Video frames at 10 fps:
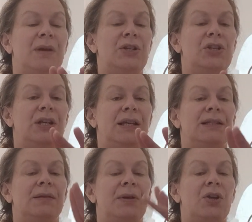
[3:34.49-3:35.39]
mention
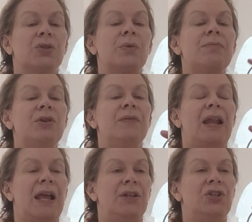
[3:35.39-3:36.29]
is that because we're moving
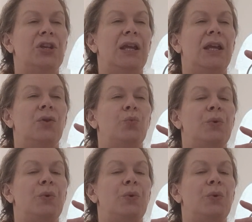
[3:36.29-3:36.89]
energy,